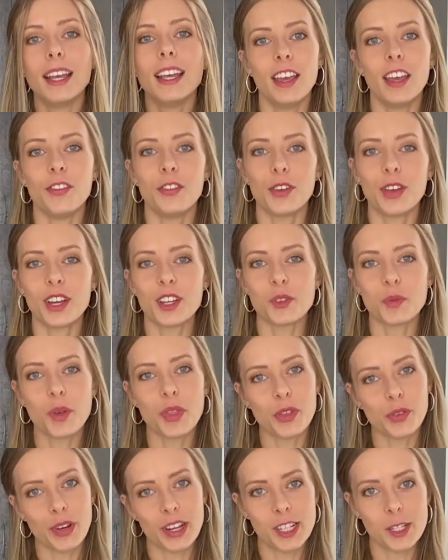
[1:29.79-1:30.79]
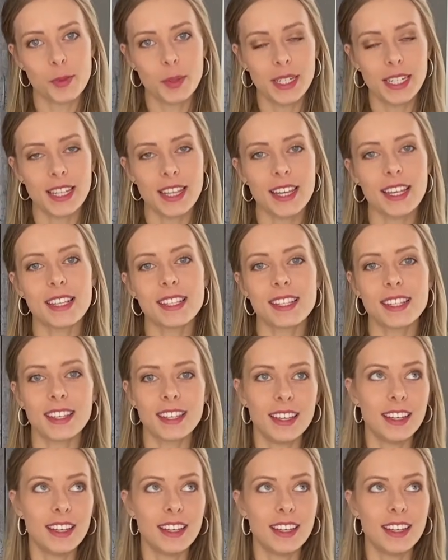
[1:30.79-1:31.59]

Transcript: If you guys want the recipe to this,